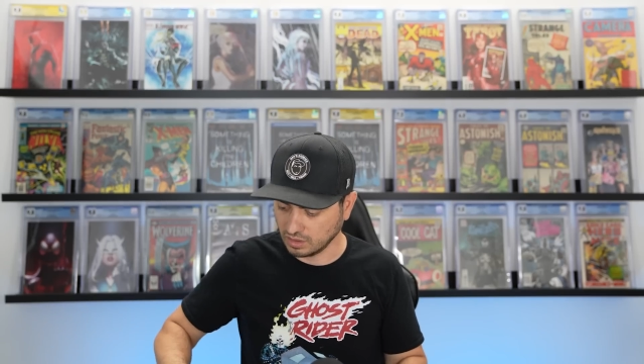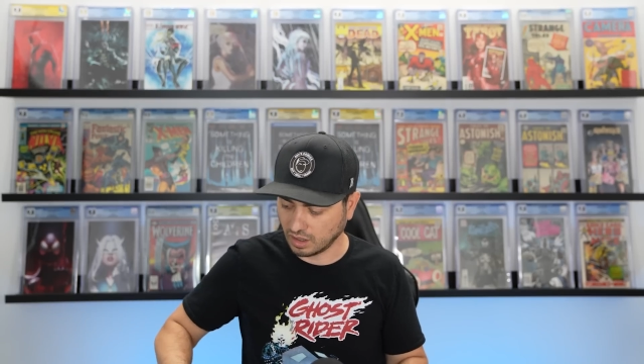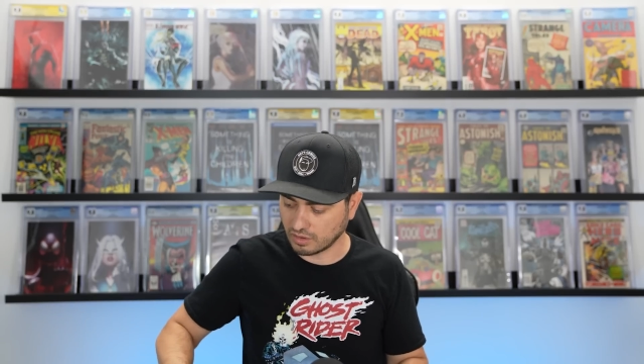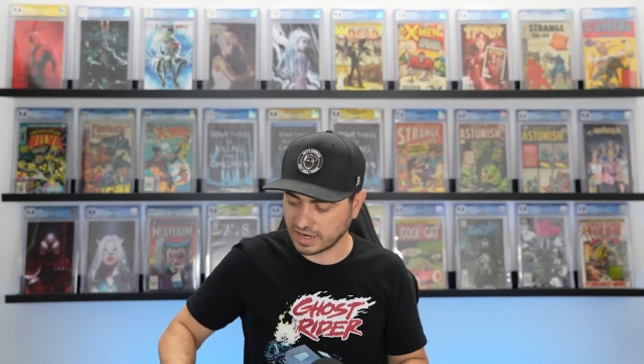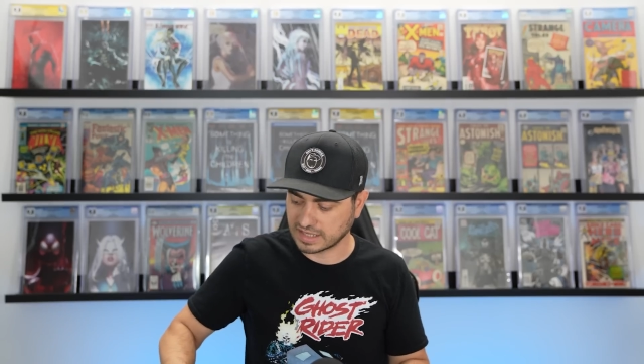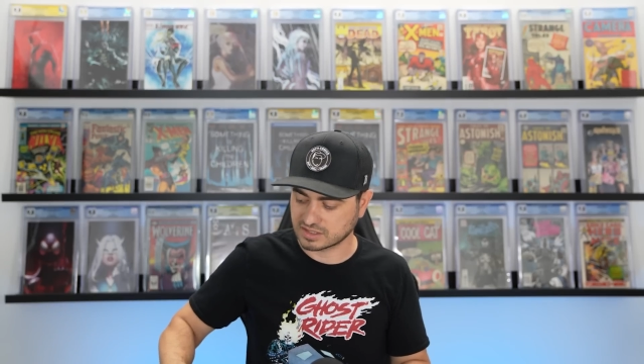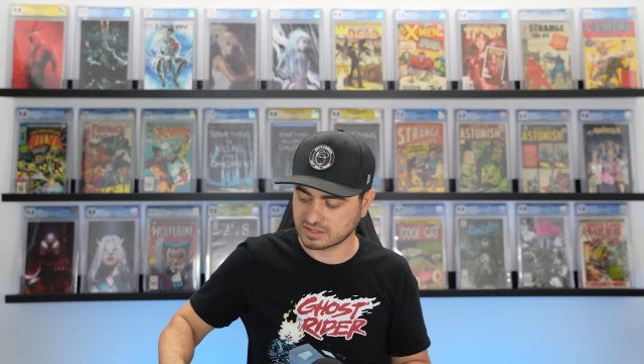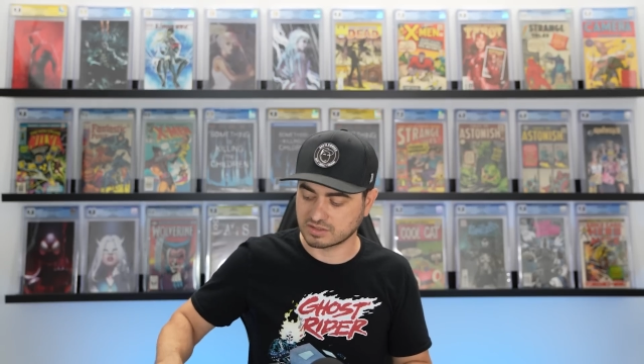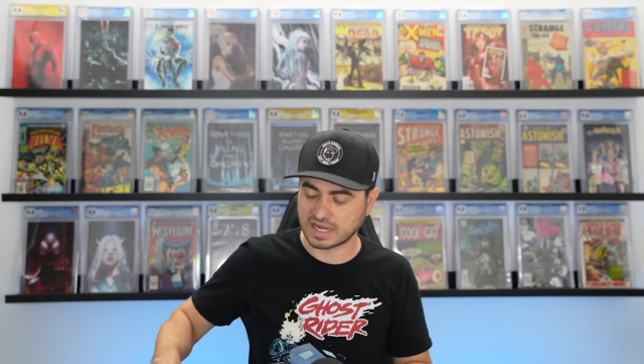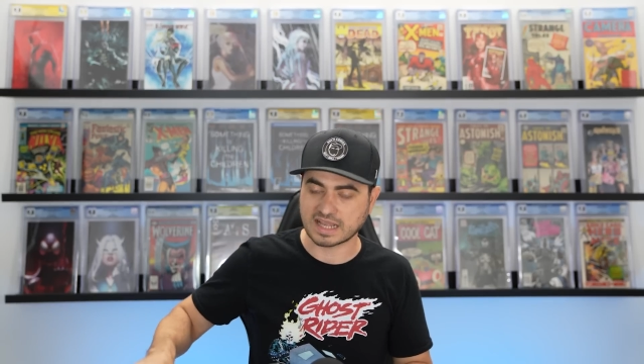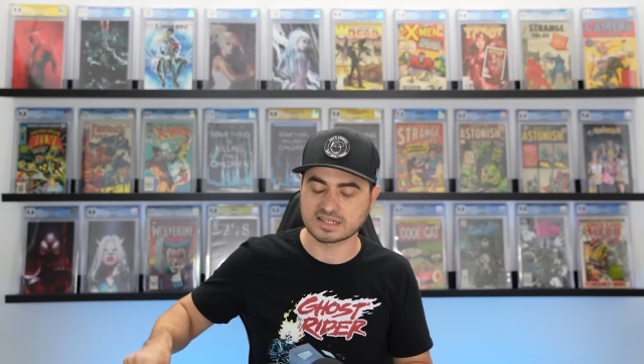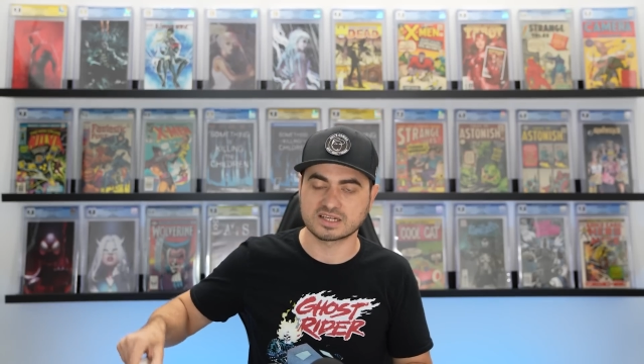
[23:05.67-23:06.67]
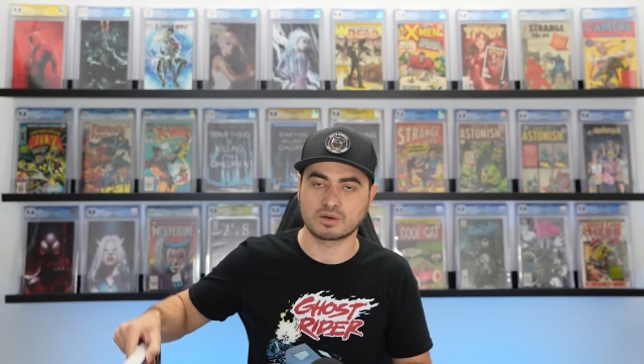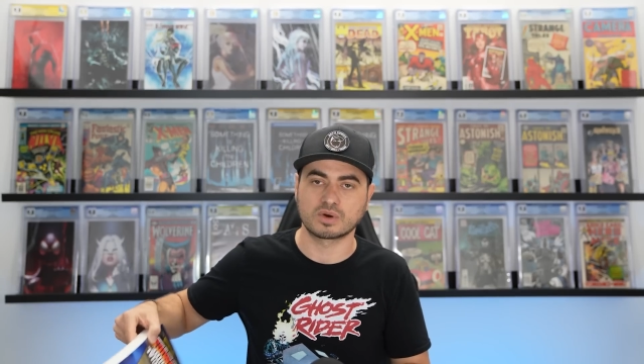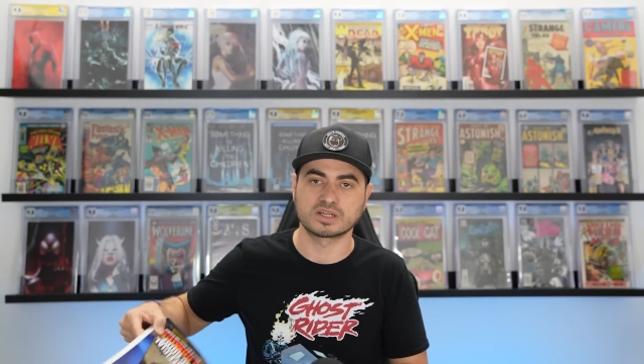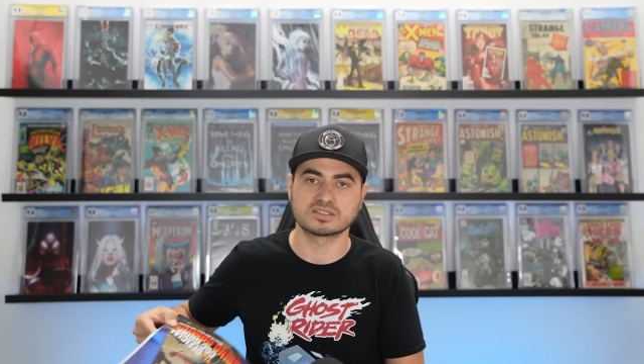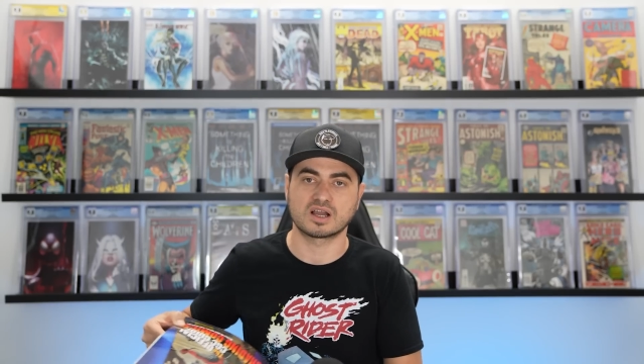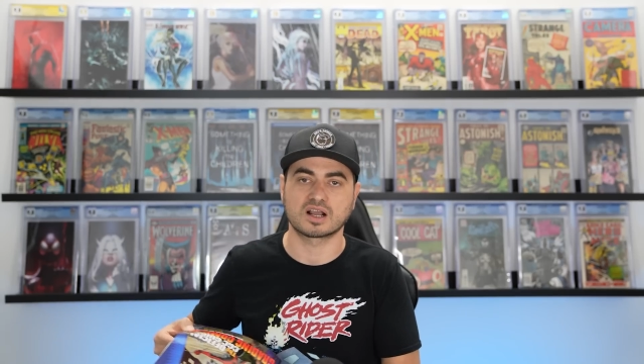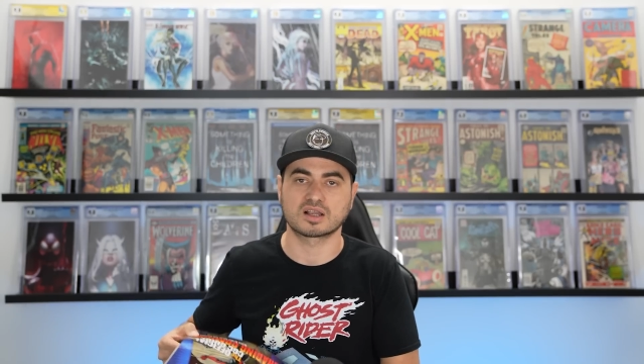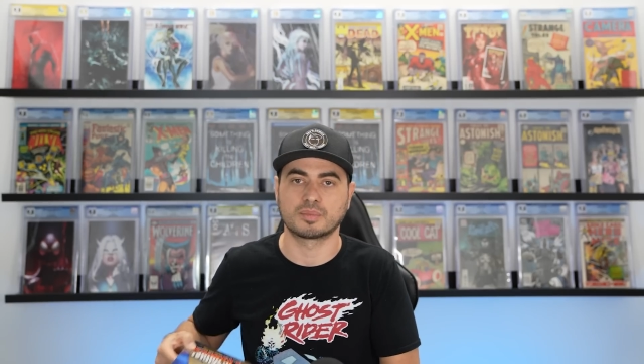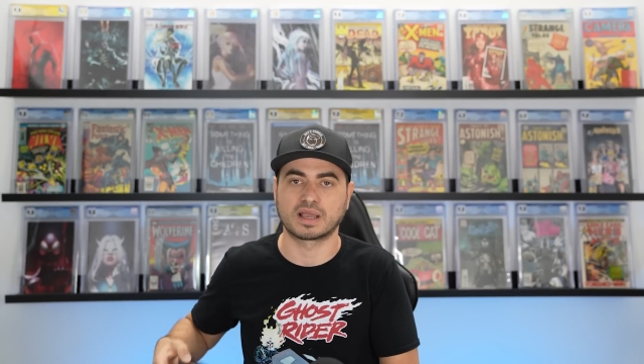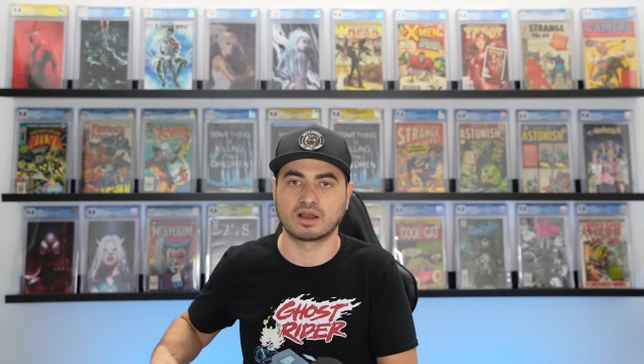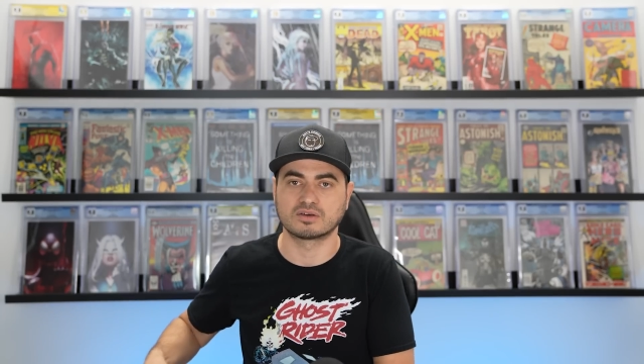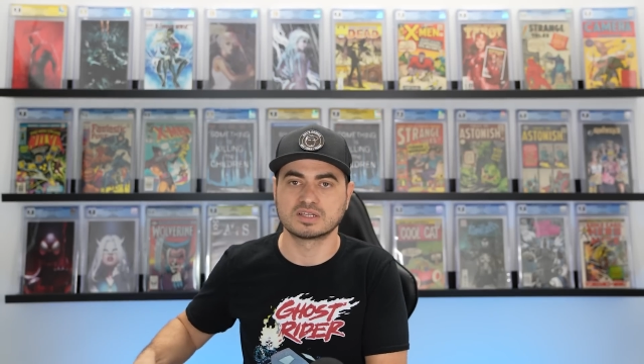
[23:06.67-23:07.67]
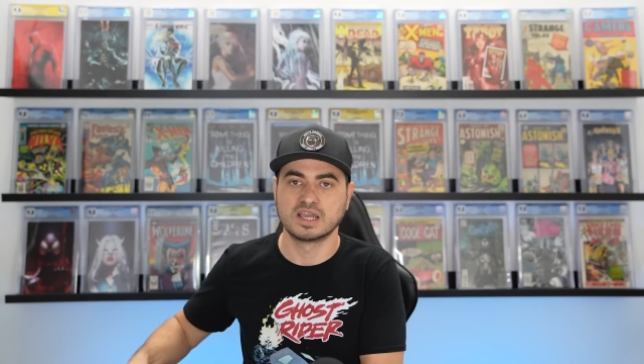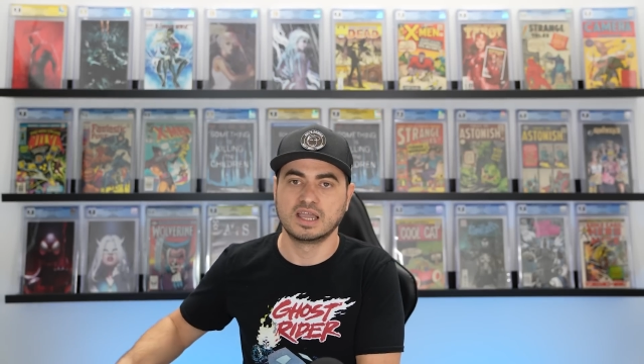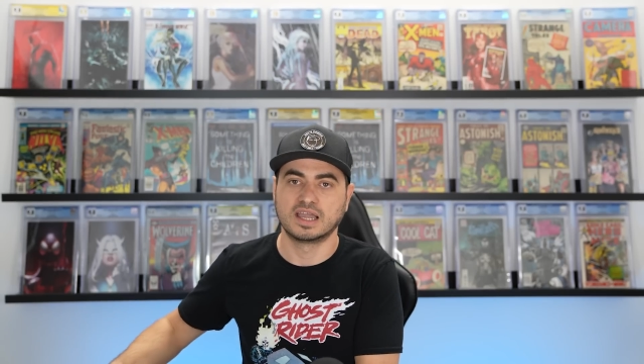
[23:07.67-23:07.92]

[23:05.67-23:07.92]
All right, so next I want to talk about